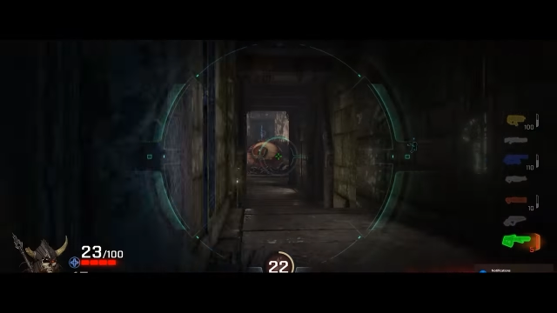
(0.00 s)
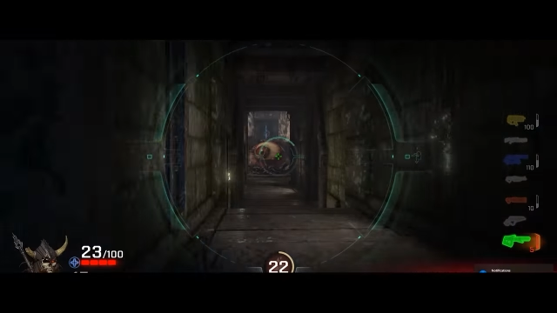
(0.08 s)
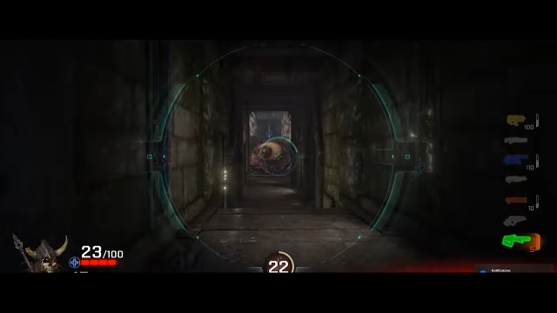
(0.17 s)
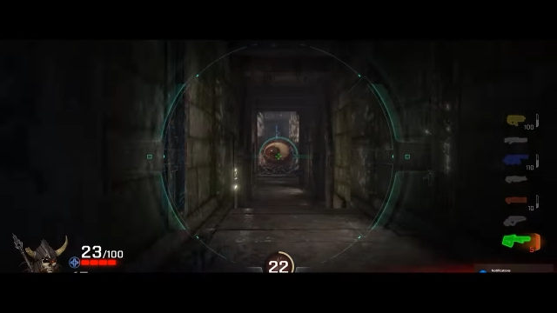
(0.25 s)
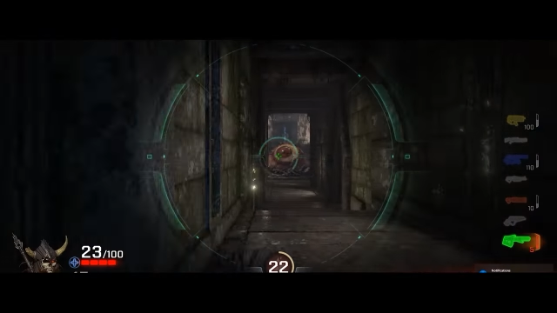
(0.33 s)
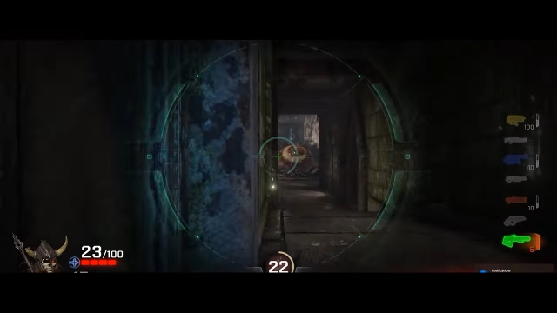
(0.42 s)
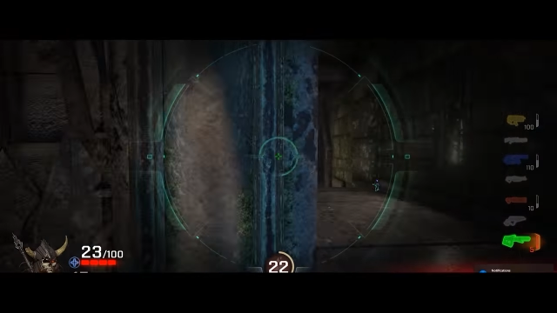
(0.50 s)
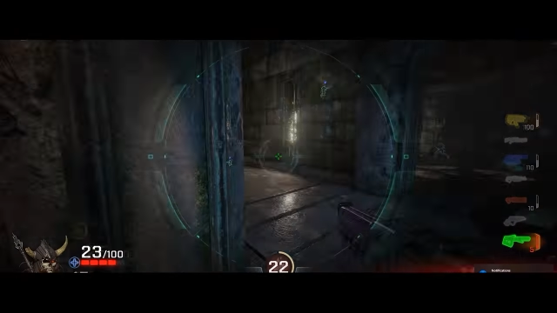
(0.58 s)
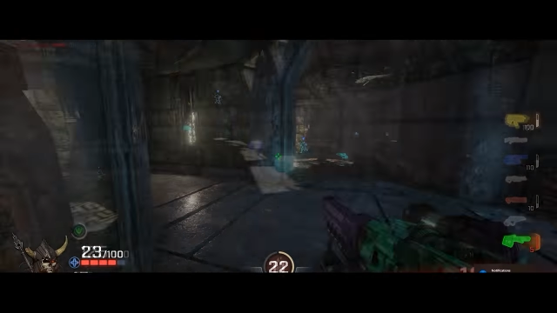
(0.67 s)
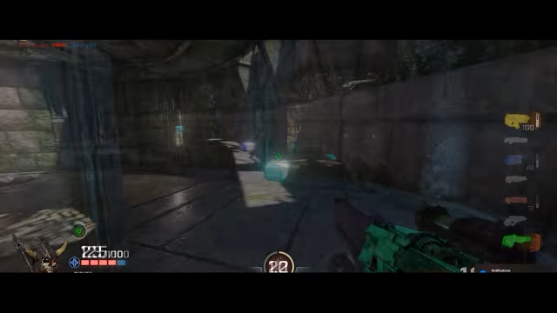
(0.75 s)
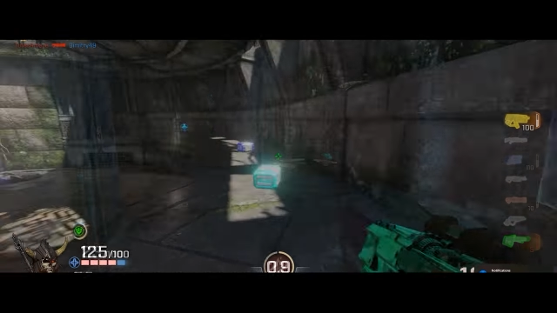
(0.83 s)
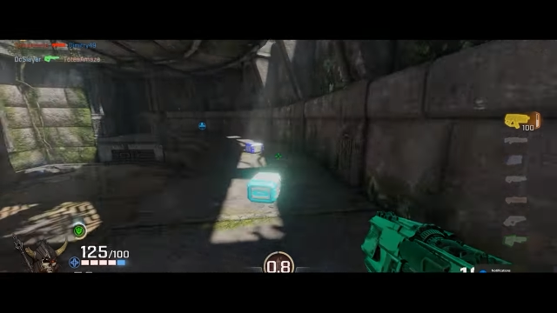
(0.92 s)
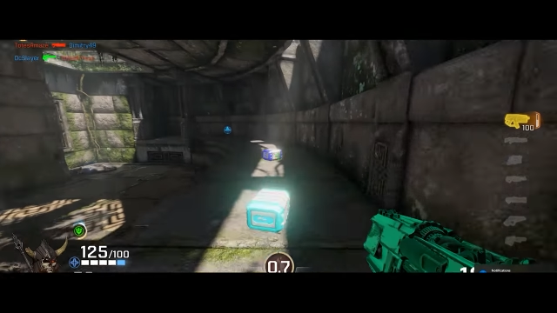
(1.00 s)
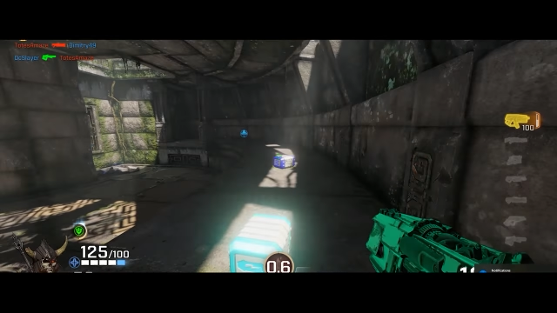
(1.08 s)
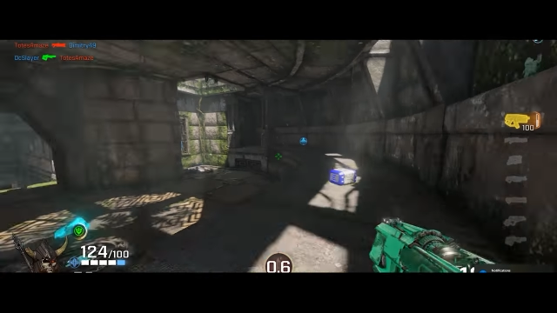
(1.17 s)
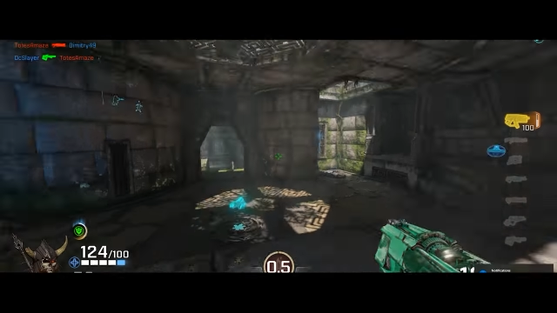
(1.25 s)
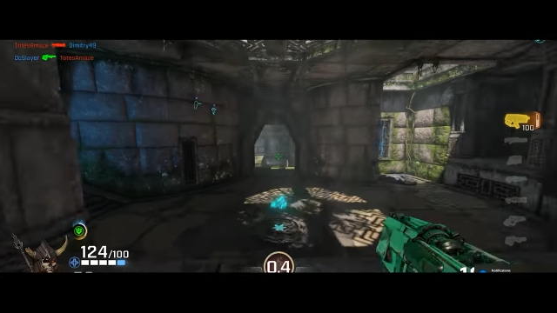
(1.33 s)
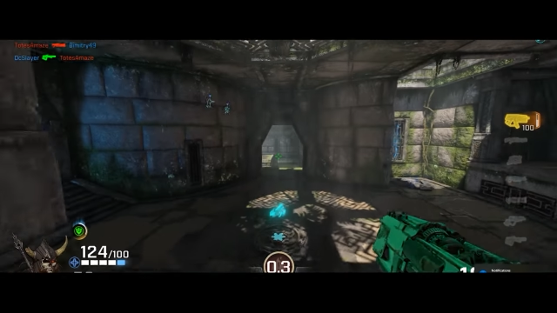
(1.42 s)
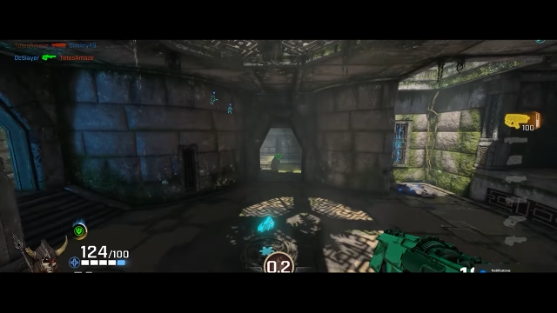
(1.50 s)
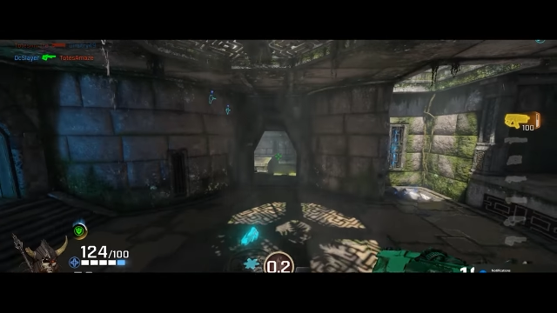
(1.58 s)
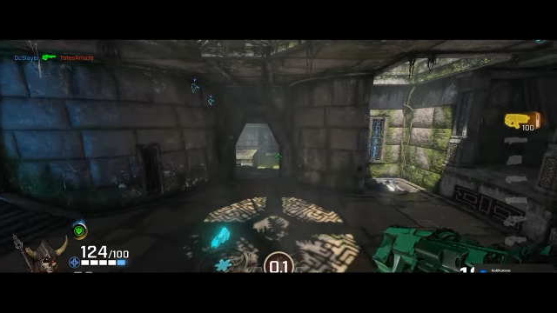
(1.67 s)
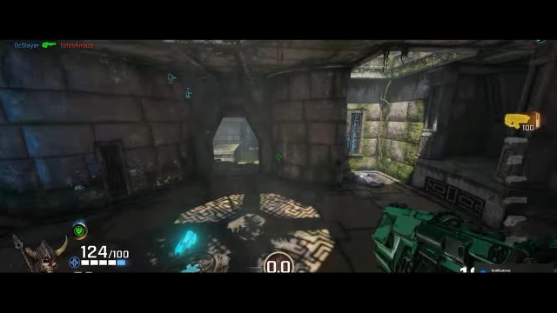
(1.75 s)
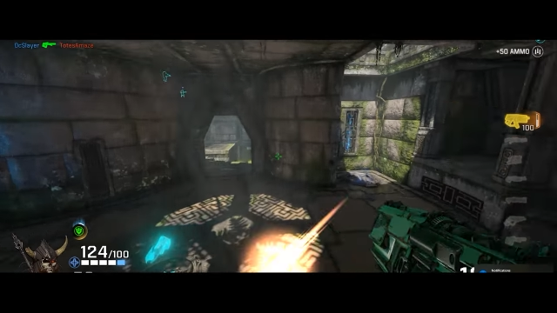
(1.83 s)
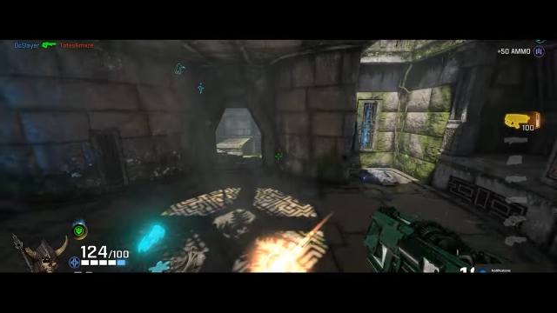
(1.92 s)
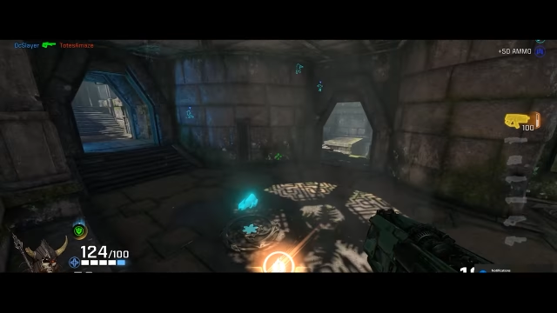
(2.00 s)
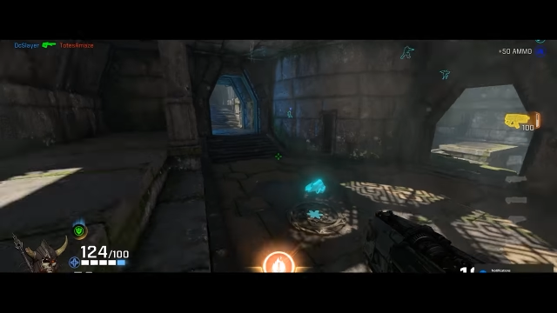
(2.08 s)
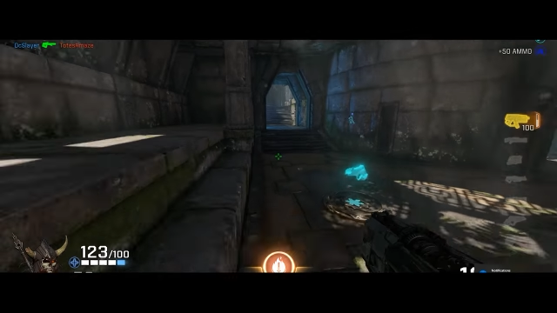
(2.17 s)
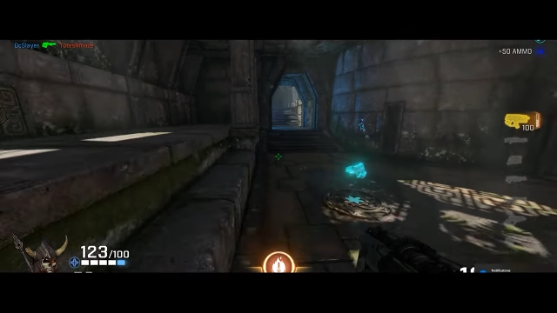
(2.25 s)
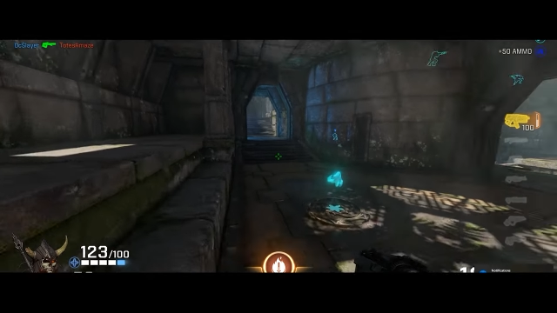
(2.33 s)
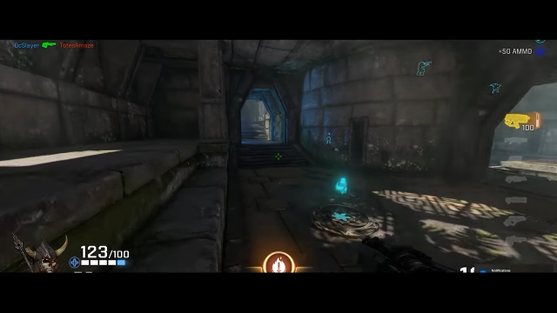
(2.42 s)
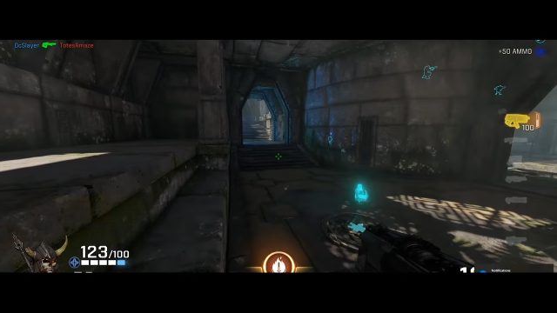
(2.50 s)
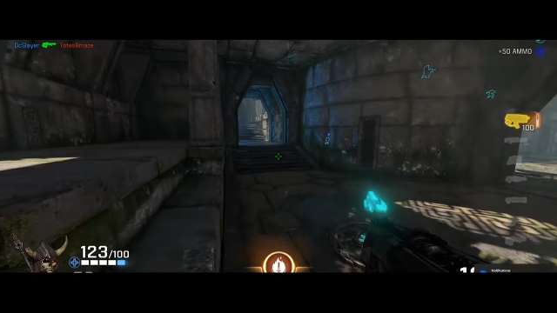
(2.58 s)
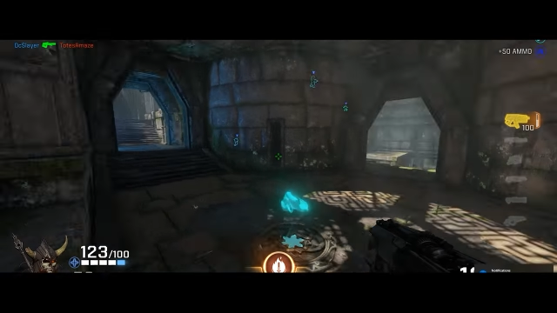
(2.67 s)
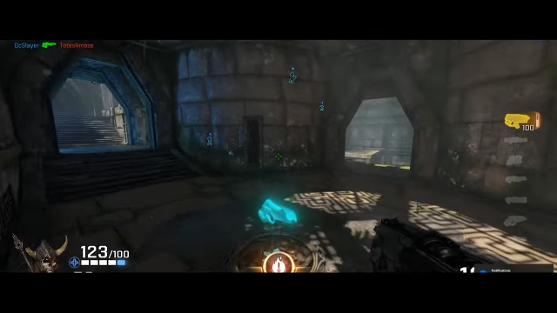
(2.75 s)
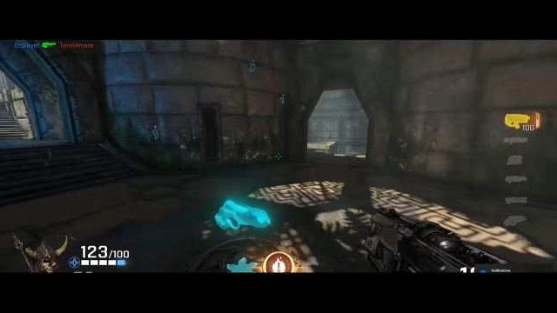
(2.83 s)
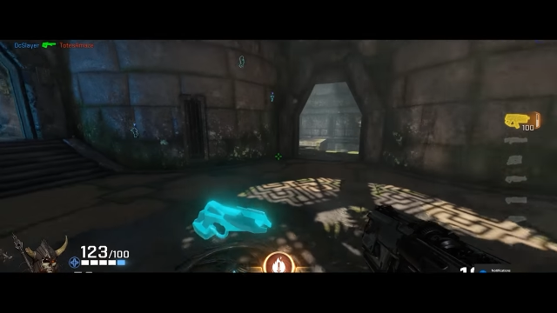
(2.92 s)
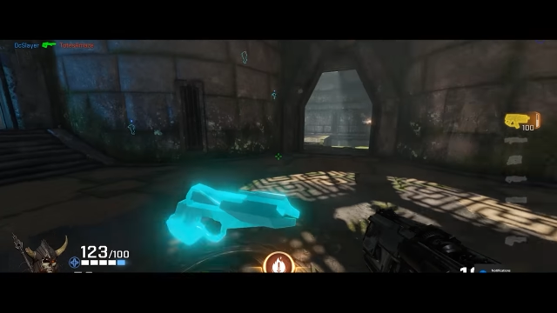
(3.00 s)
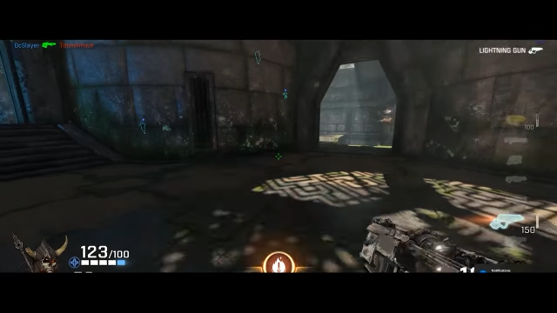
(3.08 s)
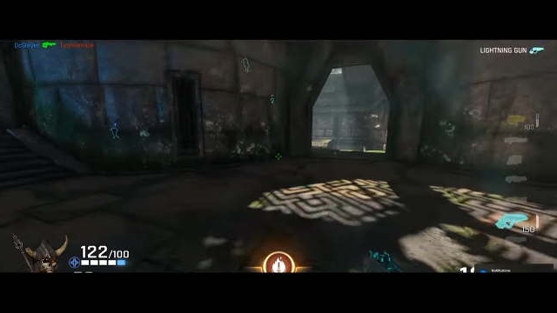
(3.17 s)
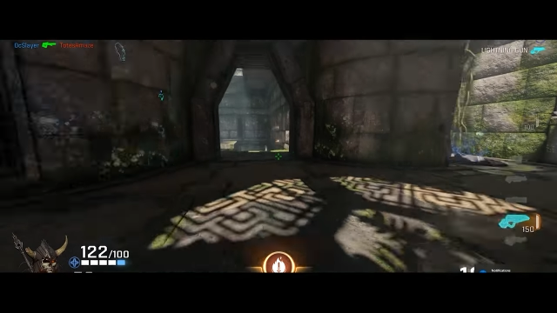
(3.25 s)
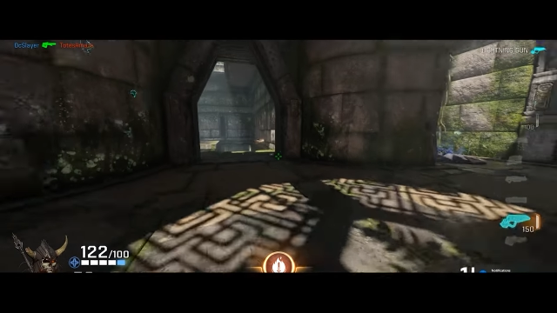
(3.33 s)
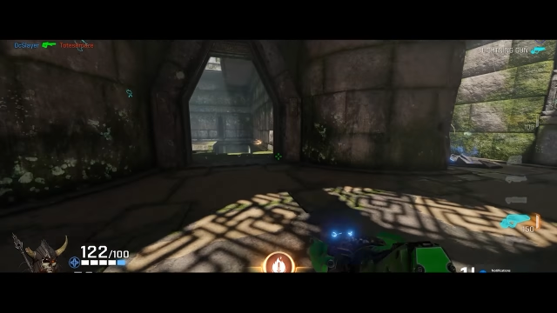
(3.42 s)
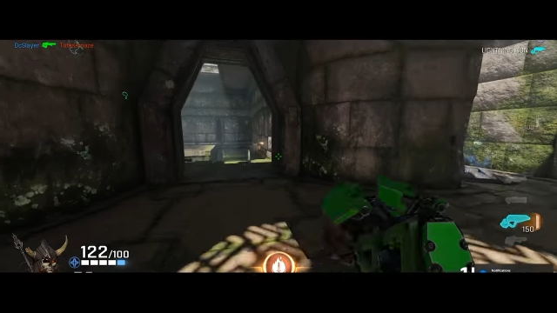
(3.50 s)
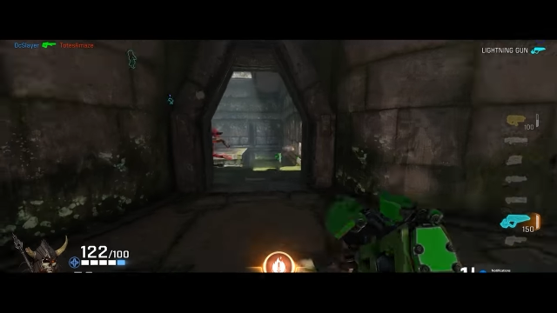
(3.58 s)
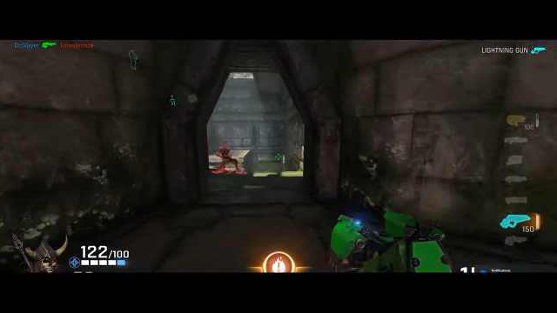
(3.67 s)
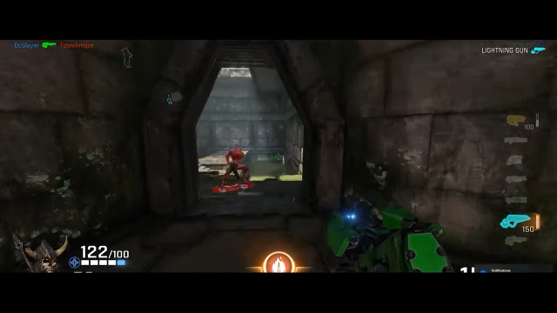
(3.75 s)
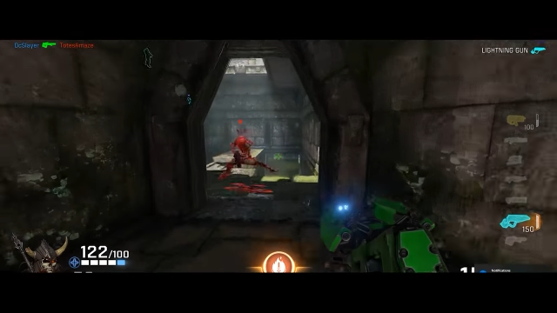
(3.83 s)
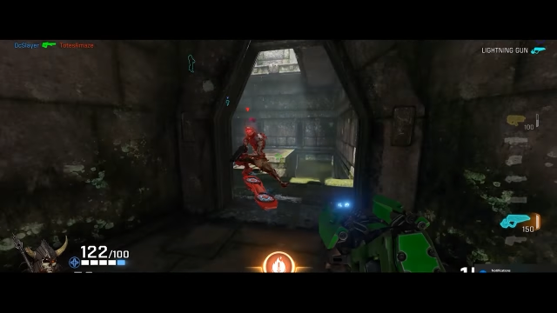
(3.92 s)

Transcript: [unreadable: no face in view]